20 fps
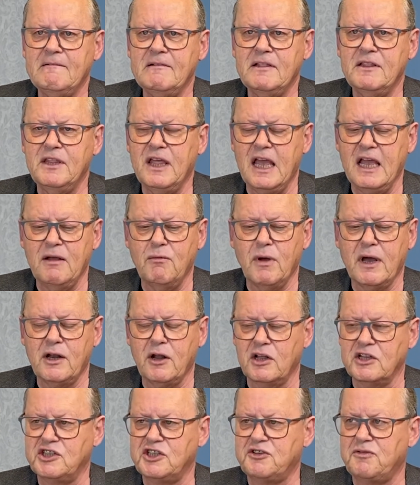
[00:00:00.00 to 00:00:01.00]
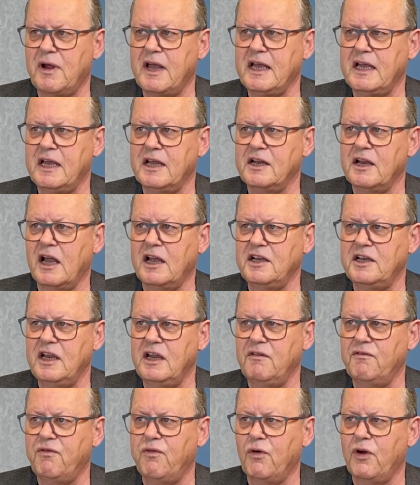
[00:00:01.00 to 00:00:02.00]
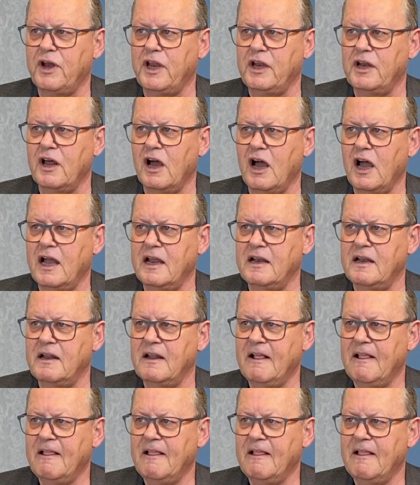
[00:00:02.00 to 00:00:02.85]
they went on strike in 1949,